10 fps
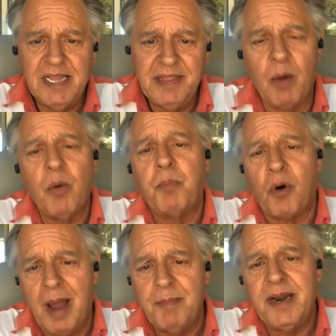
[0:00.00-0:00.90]
that were
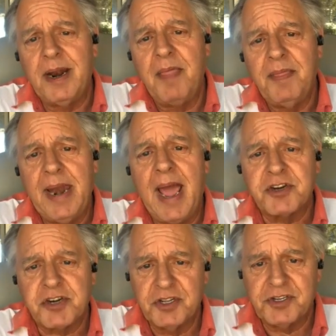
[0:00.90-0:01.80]
prominent on the
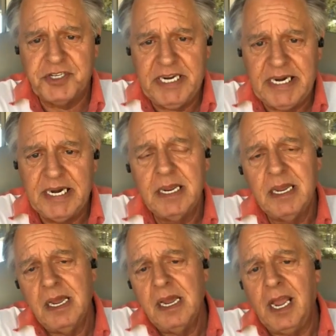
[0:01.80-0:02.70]
national scene,
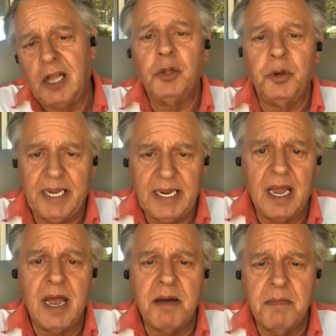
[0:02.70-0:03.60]
including
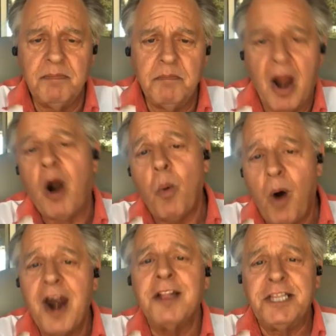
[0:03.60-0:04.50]

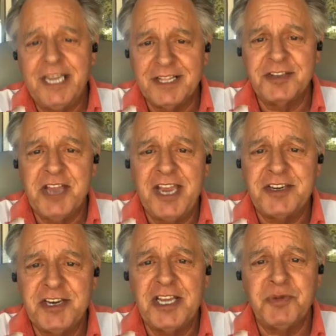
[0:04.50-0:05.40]
marijuana
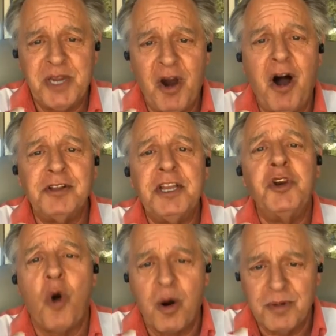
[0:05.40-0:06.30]
legalization, as we called it.
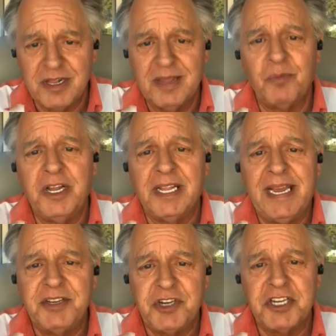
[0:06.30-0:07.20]
Normal really
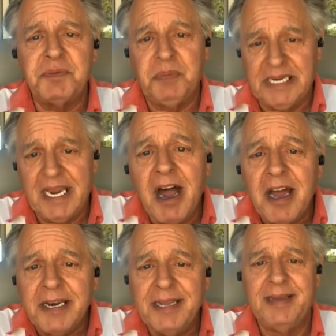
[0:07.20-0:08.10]
had just
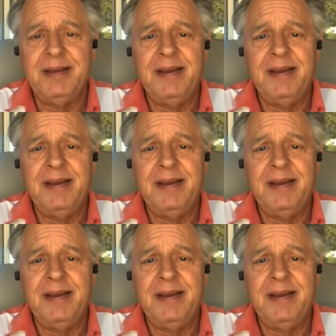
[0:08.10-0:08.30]
begun.